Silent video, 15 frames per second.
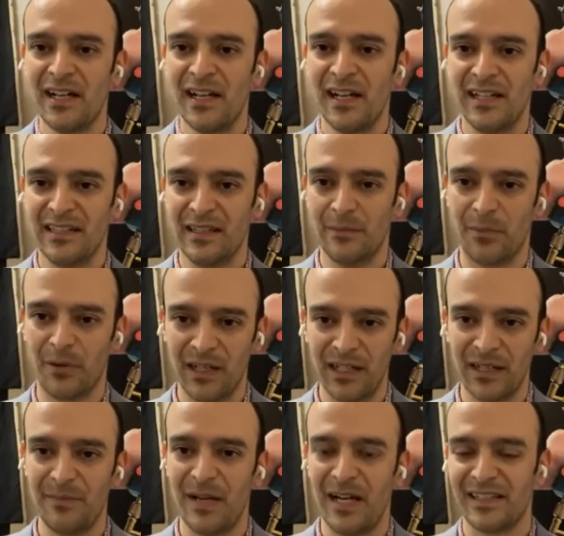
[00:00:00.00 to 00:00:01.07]
and then bring
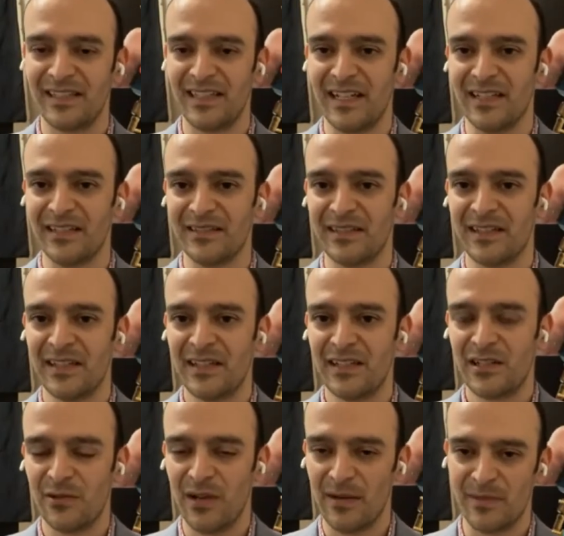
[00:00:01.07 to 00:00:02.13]
it back down
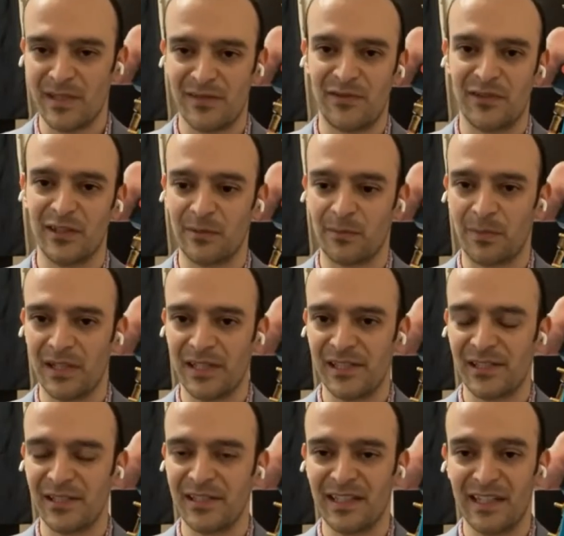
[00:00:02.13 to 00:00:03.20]
to atmospheric
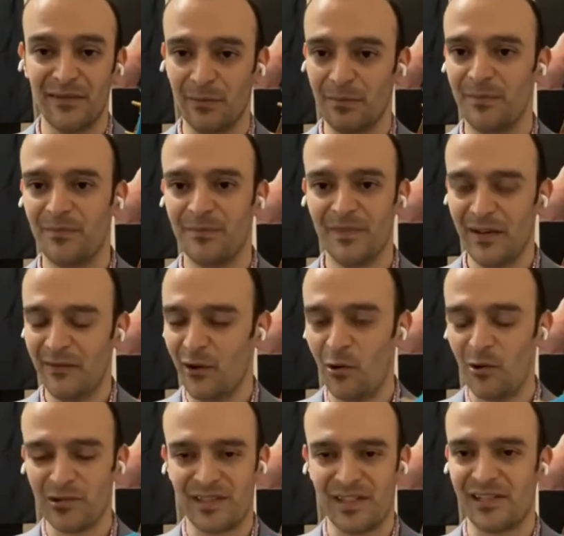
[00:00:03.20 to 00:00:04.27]
pressure. They have a
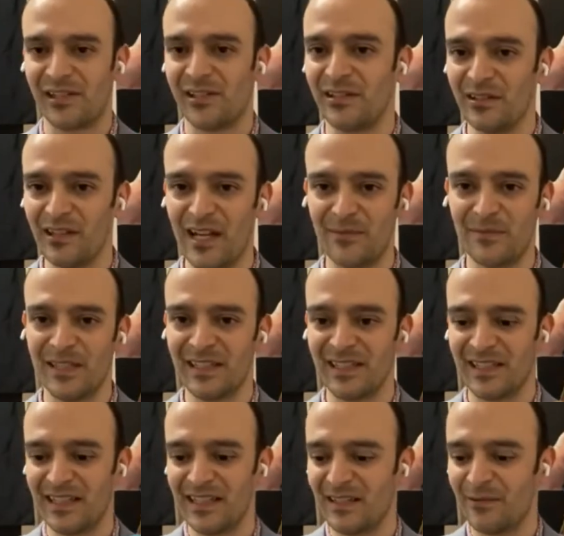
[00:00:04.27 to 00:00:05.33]
whole section of their lab
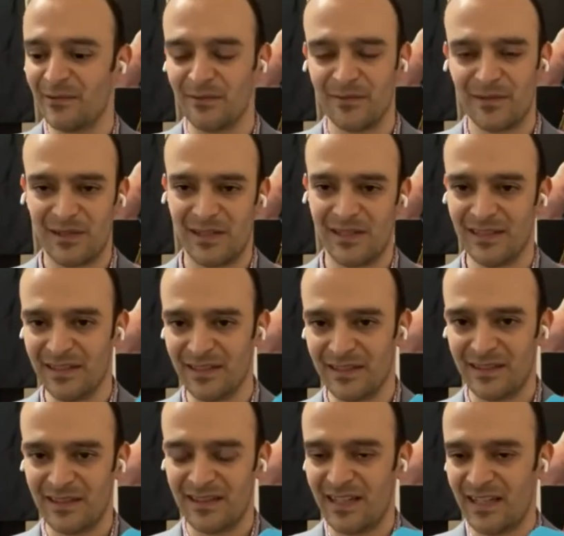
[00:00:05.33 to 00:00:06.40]
dedicated to
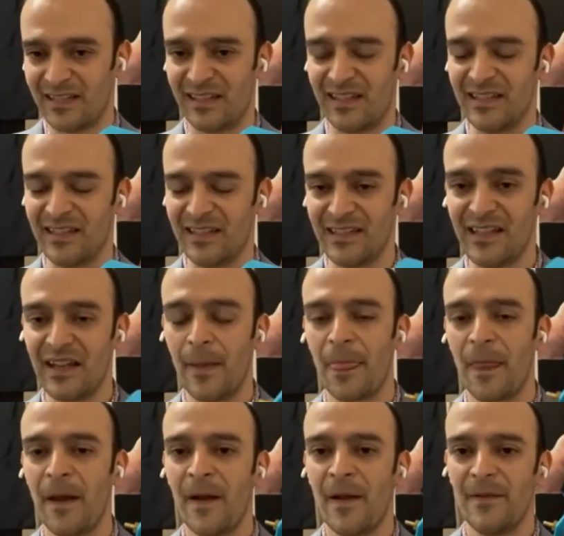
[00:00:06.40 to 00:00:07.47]
test kits.
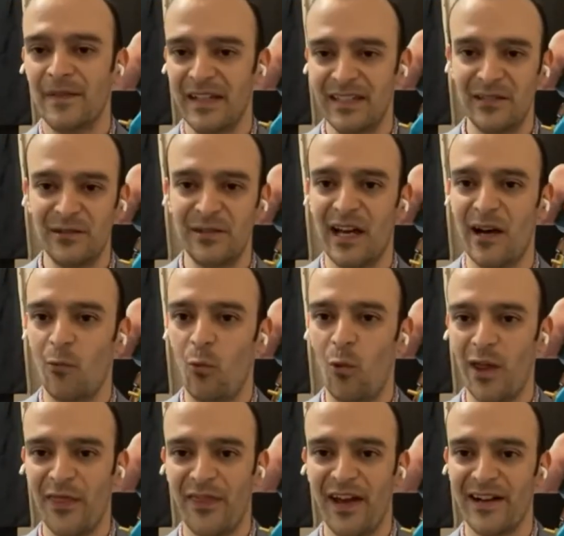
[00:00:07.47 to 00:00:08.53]
They do that
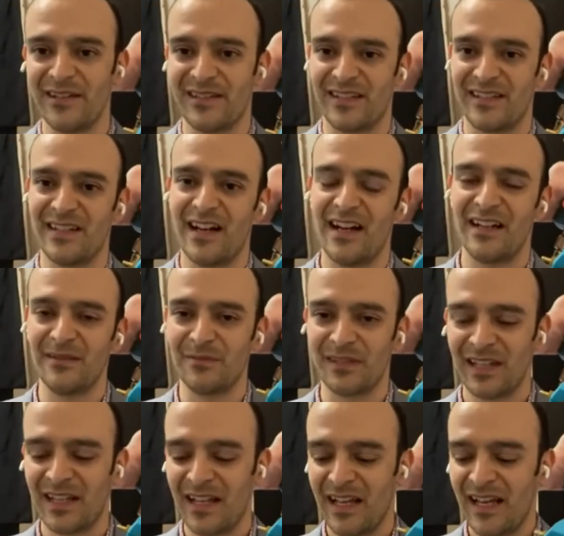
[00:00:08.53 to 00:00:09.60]
1,000 times
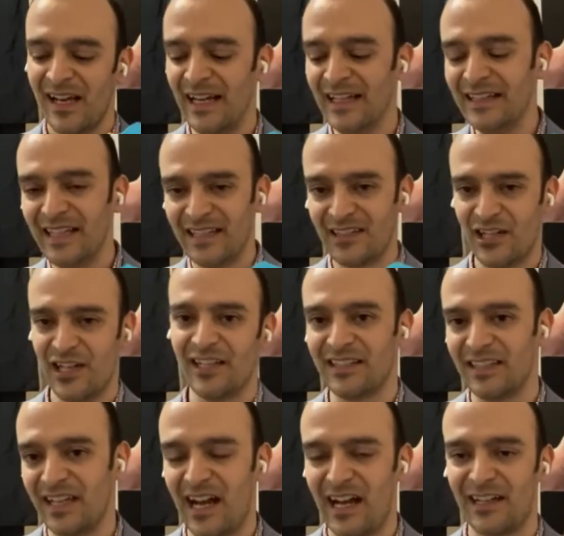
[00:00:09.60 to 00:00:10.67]
and then check
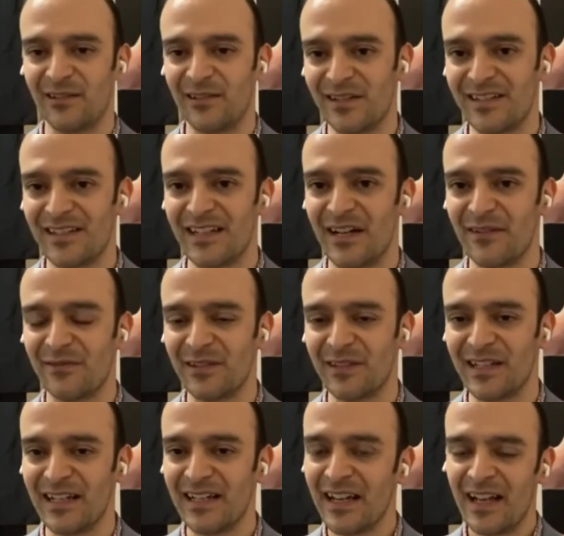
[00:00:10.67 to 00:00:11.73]
the accuracy after
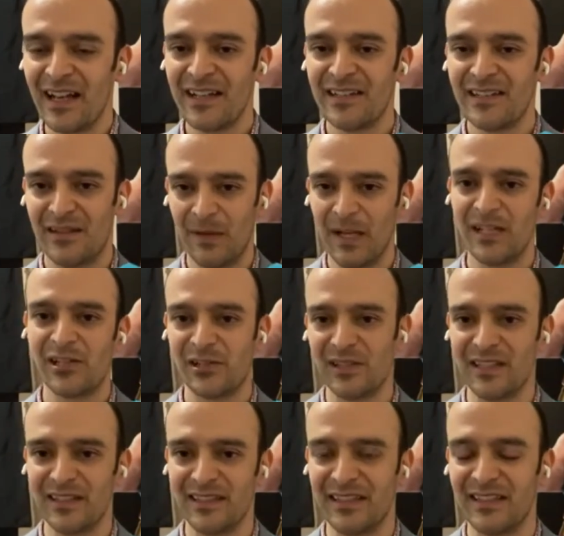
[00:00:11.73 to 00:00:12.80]
that to make sure
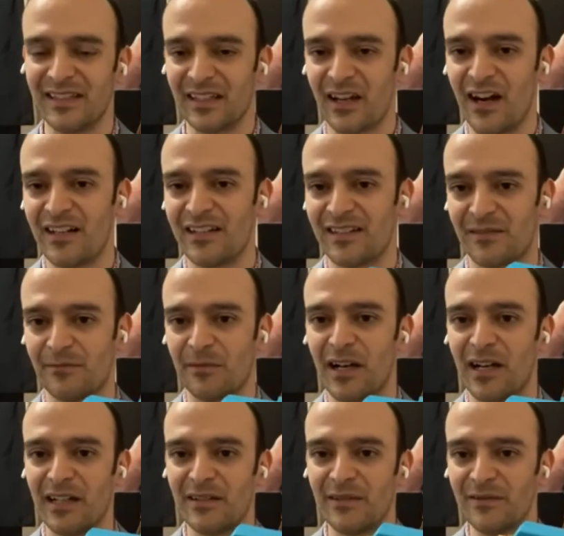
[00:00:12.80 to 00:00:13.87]
that they didn't cause some
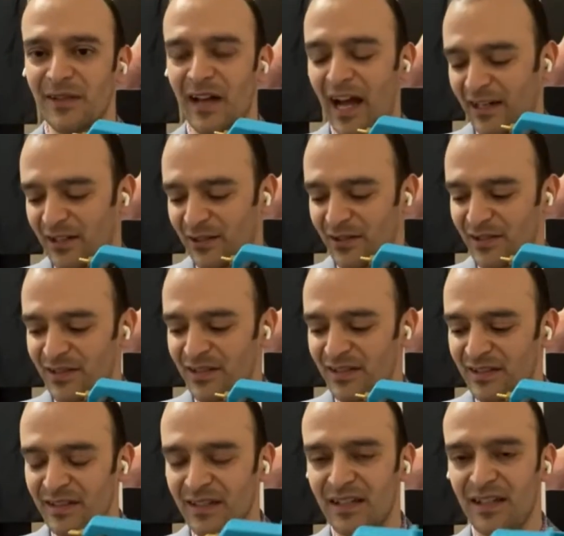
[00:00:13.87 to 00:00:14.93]
kind of accuracy